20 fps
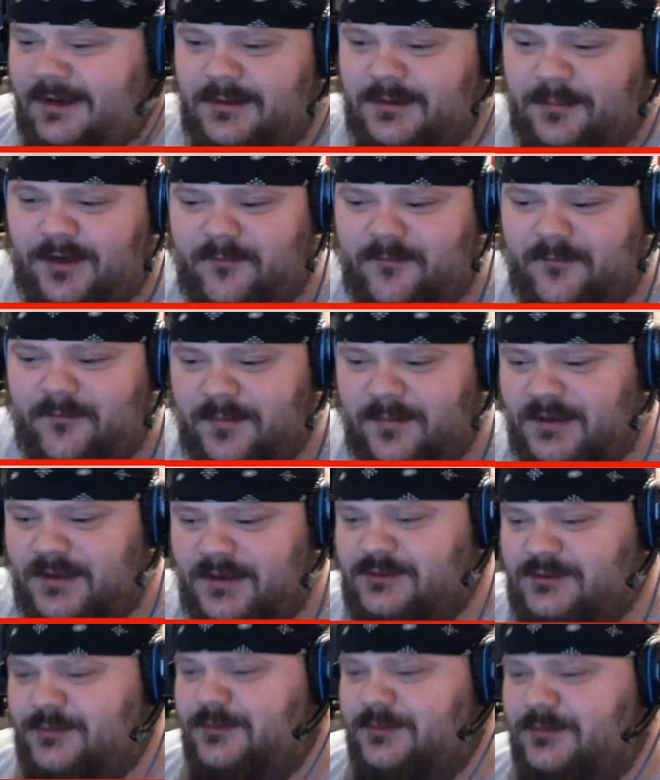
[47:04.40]
the butt of my
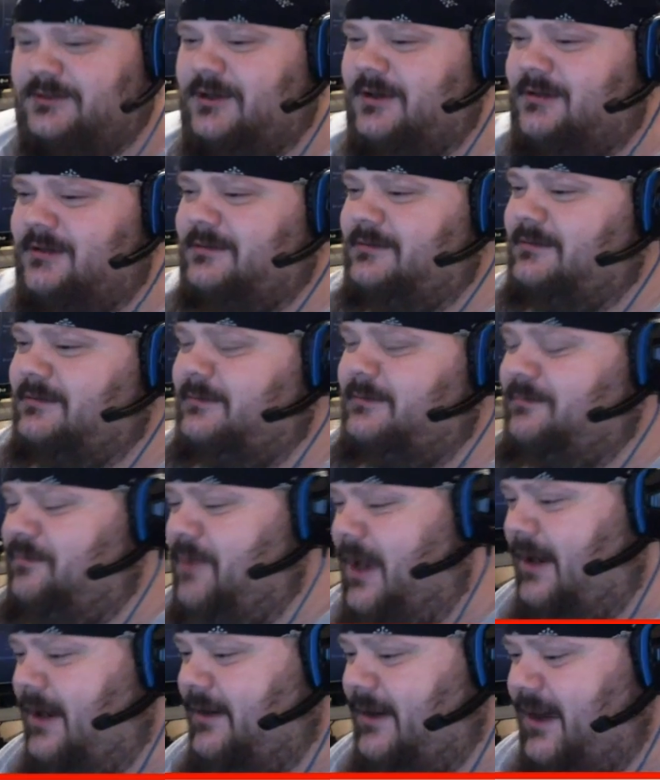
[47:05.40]
pistol and start
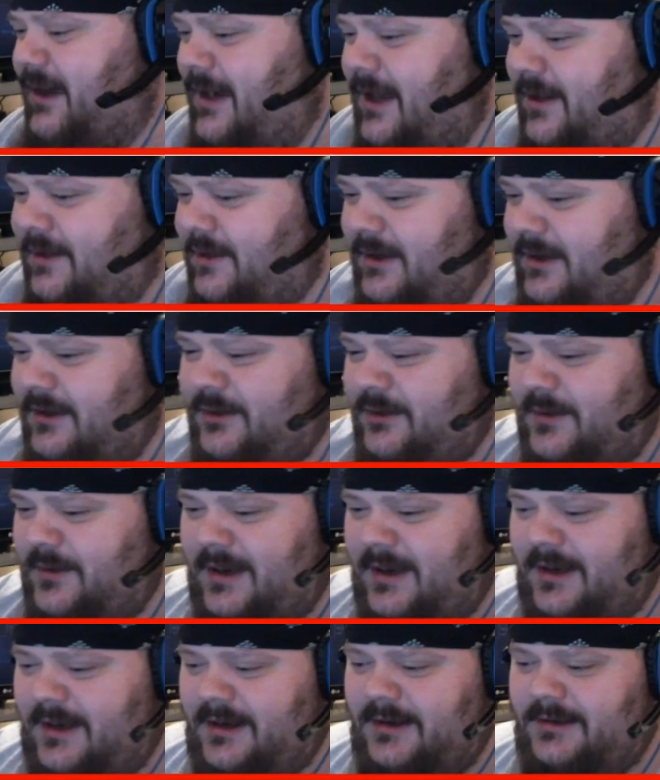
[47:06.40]
pounding it out
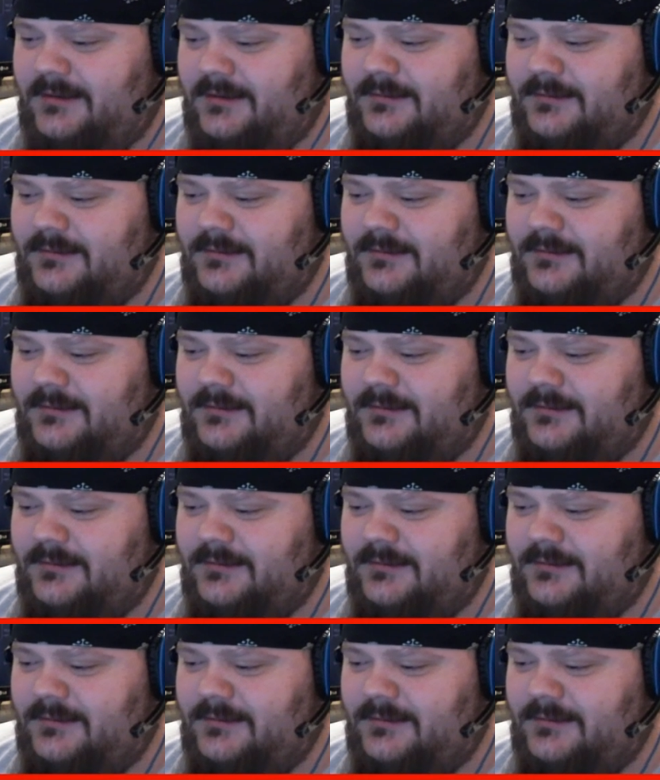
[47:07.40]
into